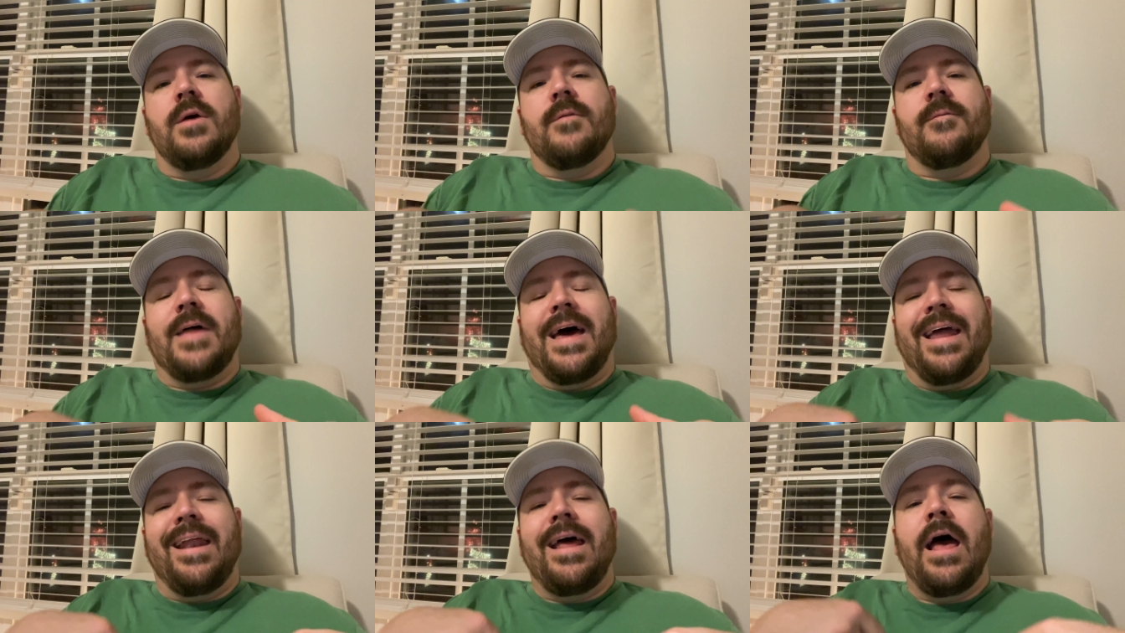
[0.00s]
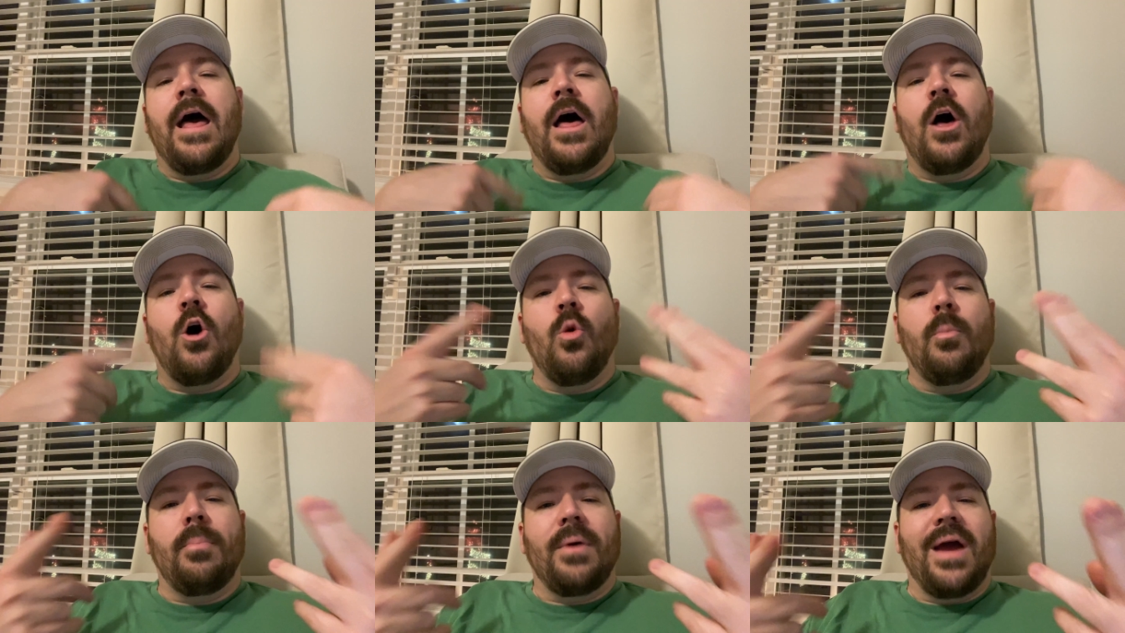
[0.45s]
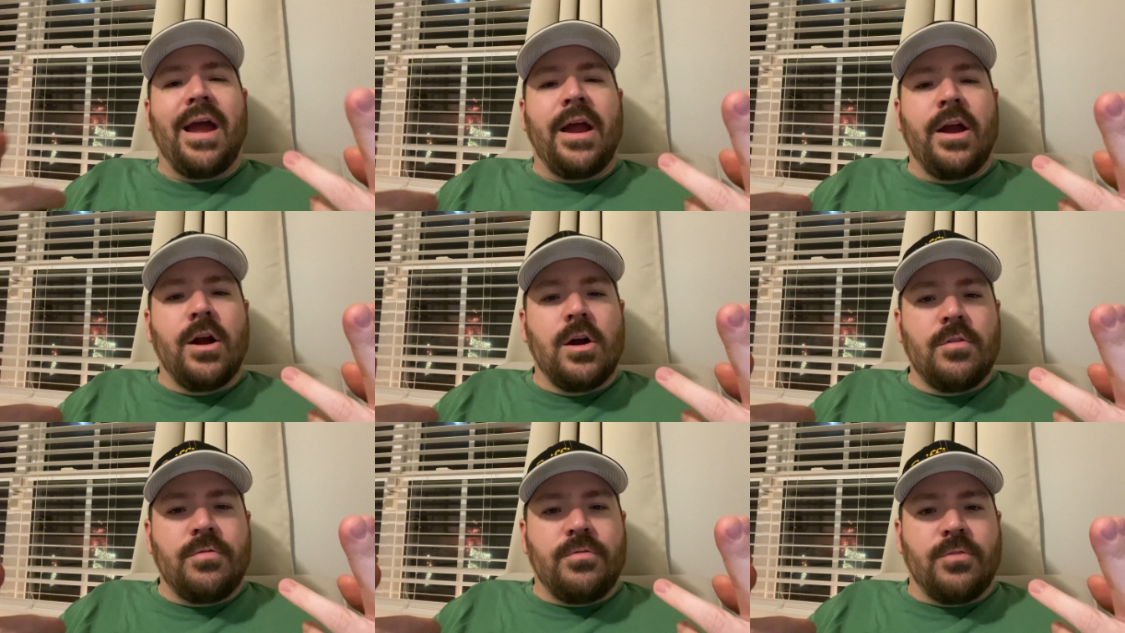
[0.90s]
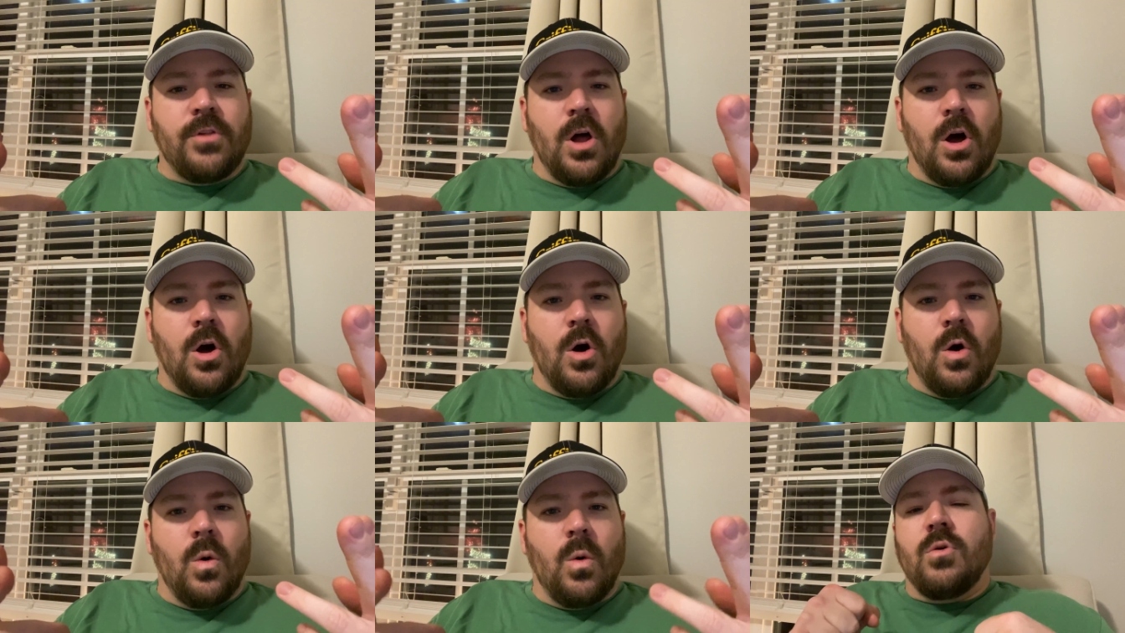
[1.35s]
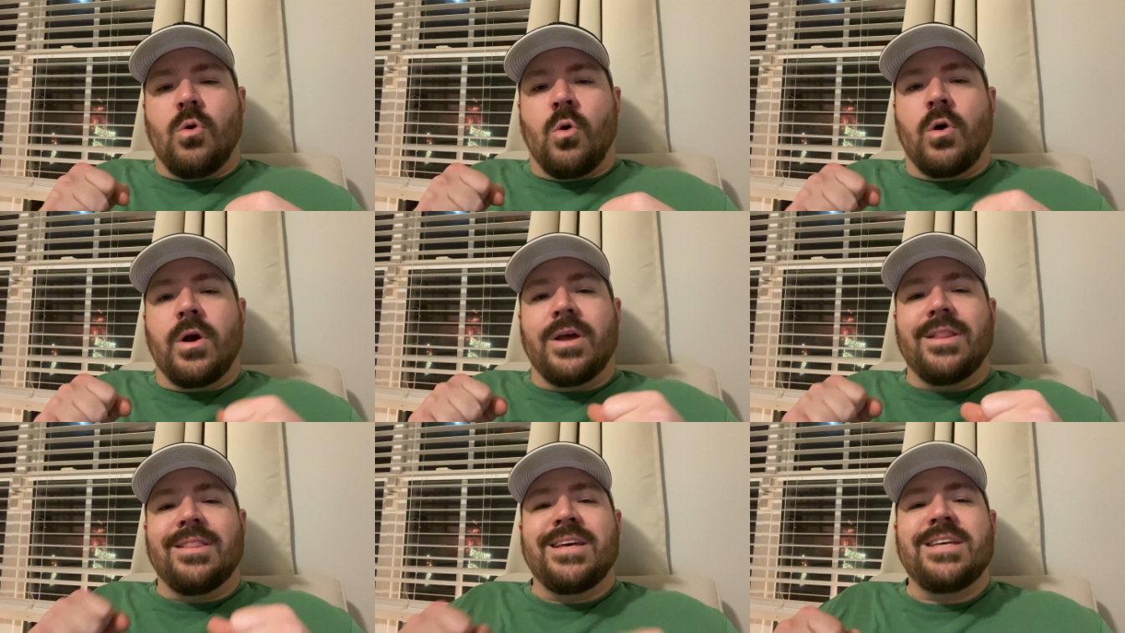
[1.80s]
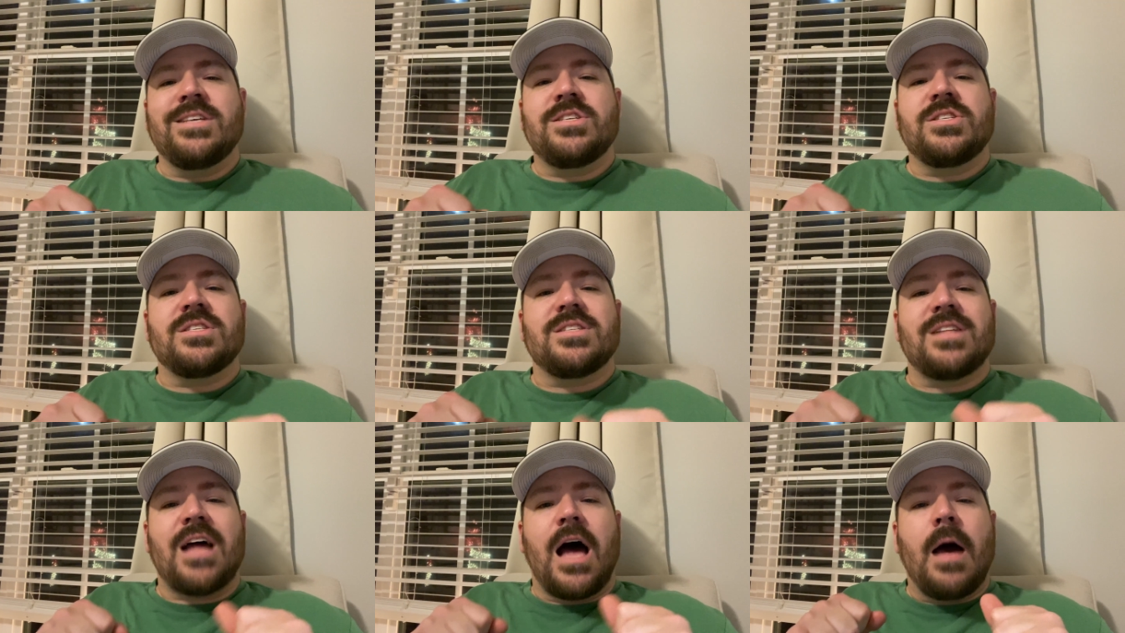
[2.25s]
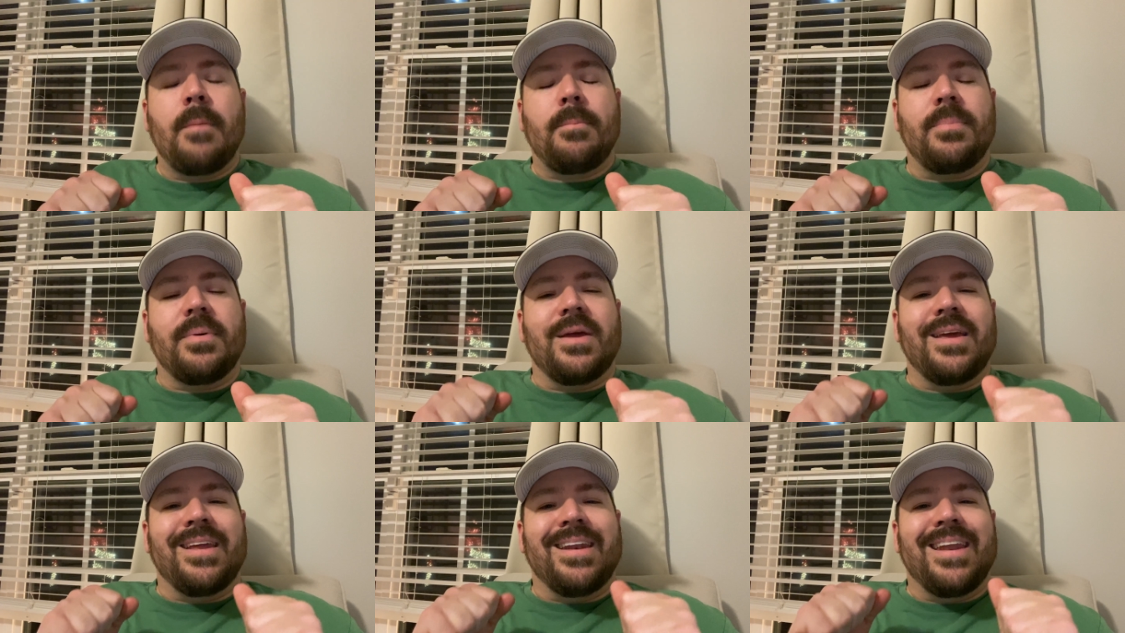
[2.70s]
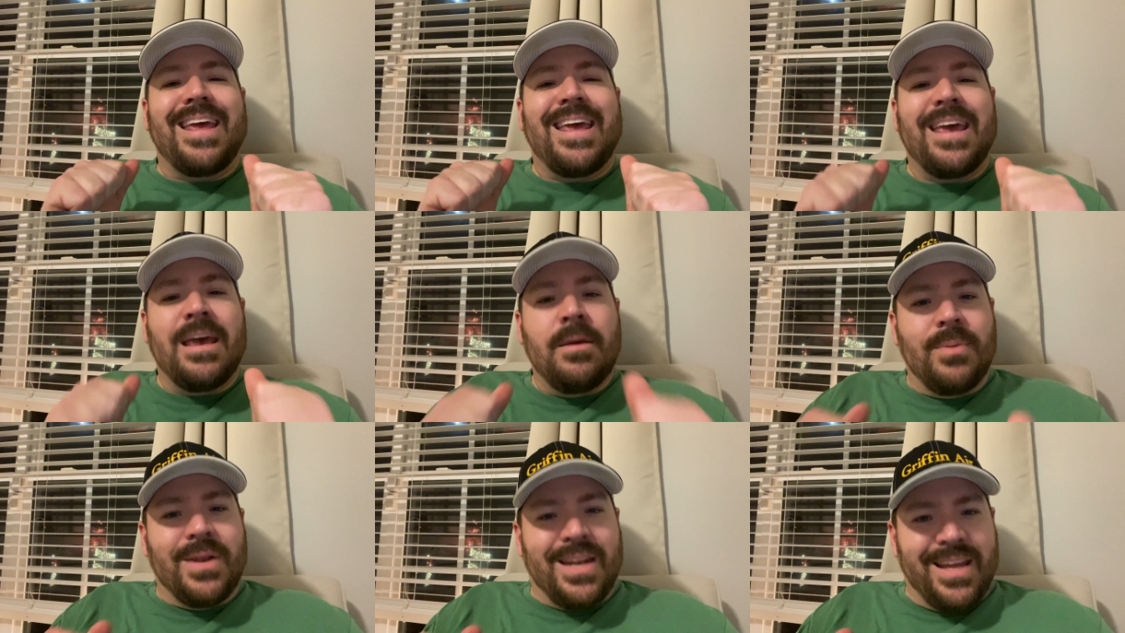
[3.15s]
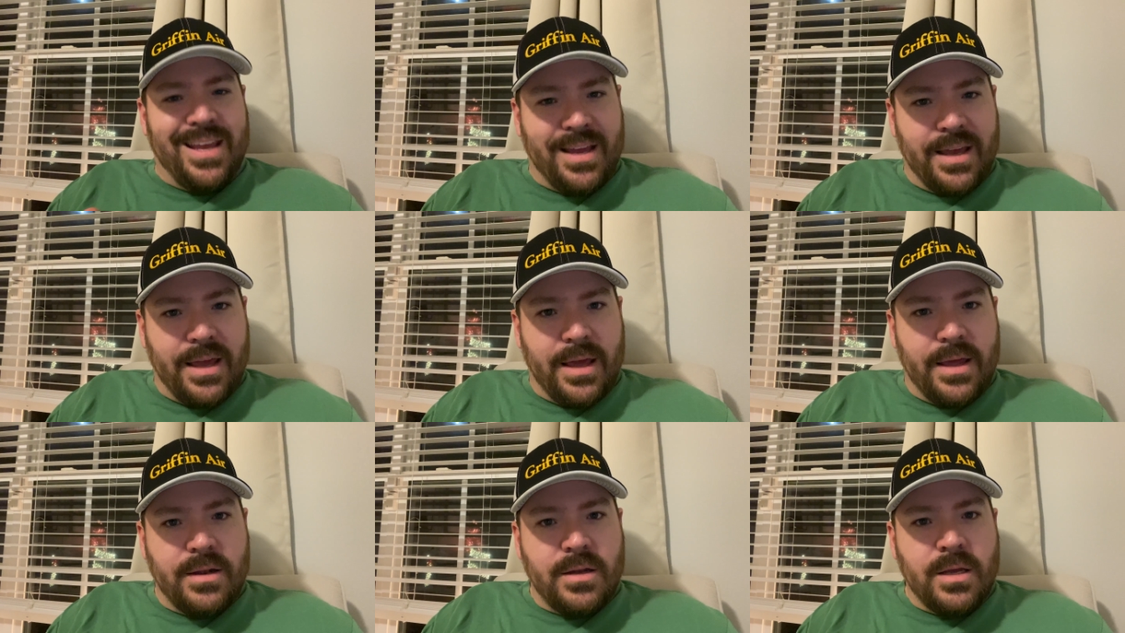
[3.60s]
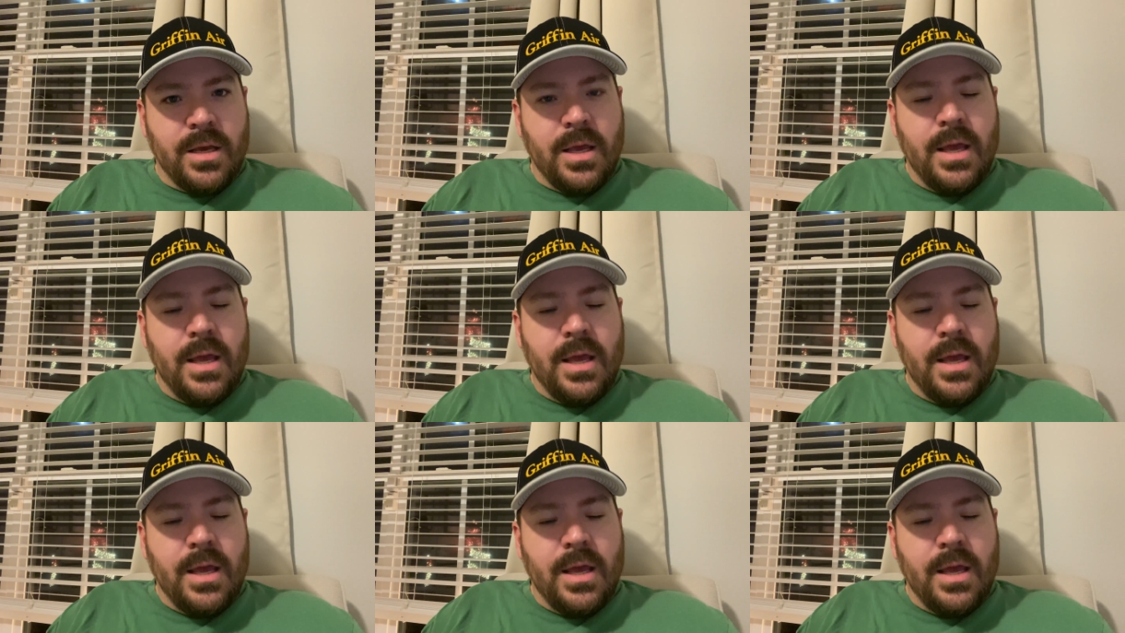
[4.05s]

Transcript: that help airflow or at least stop inhibiting it